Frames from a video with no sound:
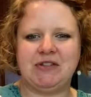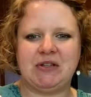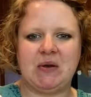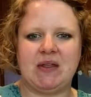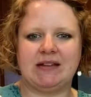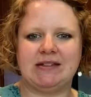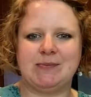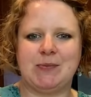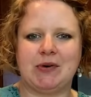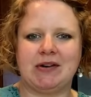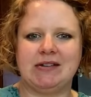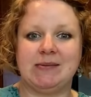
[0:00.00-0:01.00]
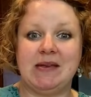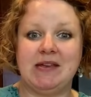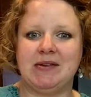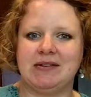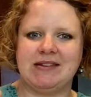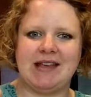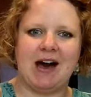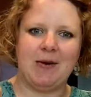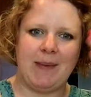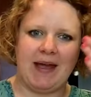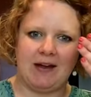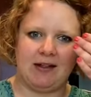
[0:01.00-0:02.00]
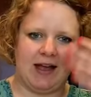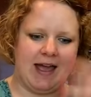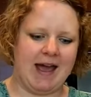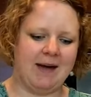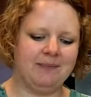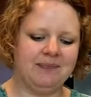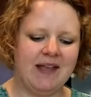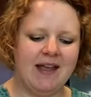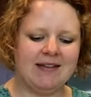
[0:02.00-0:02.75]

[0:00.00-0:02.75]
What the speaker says: So that's important to me. You can see how pale I am.